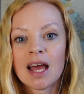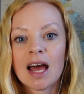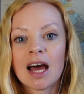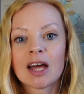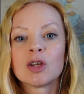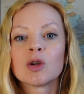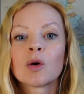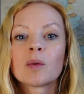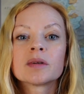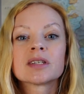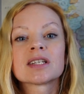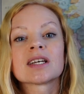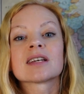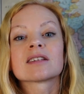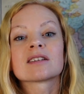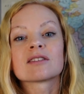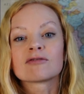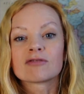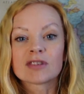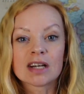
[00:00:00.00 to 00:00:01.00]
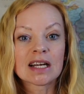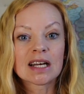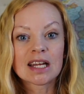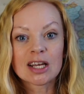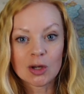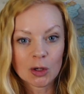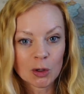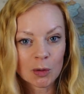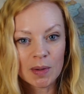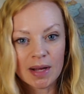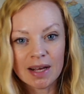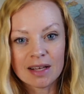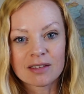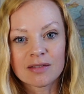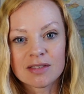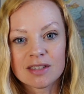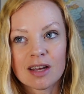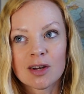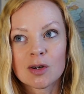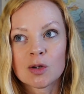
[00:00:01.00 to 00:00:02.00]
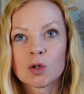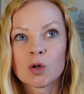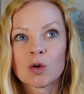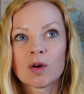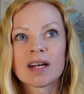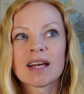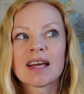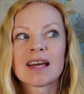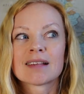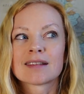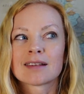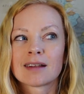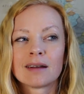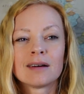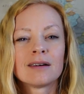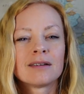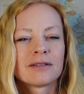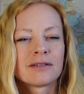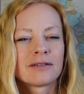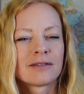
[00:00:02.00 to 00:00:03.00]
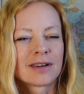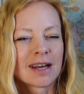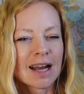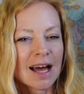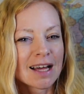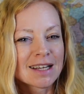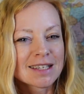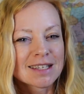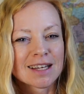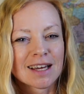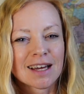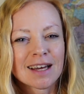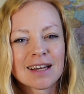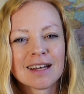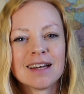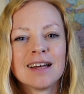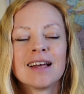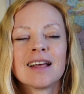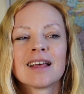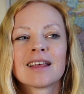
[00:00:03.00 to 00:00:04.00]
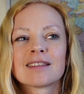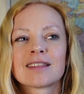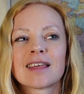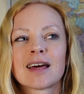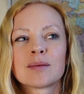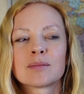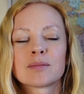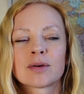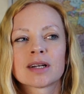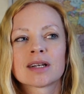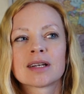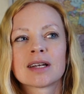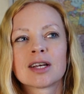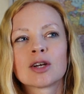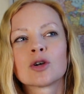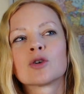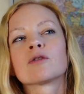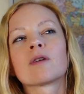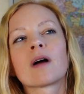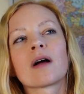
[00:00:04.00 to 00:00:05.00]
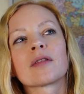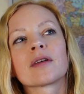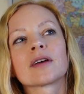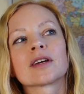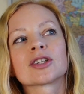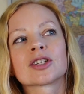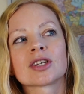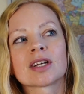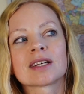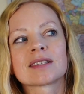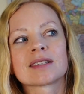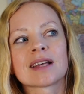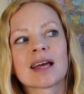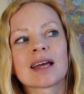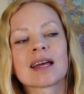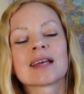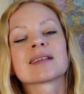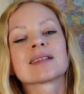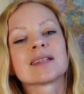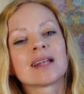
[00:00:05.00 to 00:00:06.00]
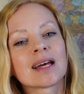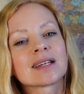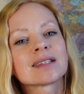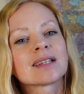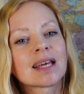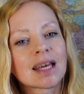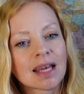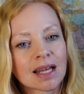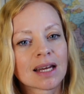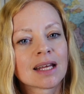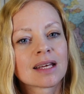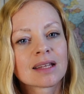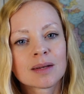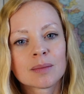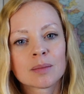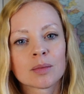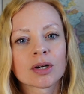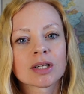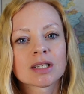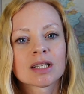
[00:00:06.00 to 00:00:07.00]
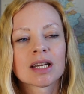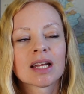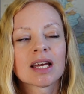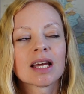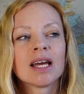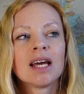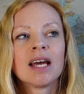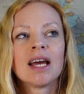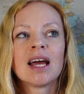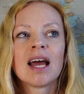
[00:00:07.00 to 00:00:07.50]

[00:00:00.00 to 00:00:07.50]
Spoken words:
And Normandy is a really cool place for cycle touring. It's a lot flatter than Brittany, or rather, should I say, it's less hilly than Brittany.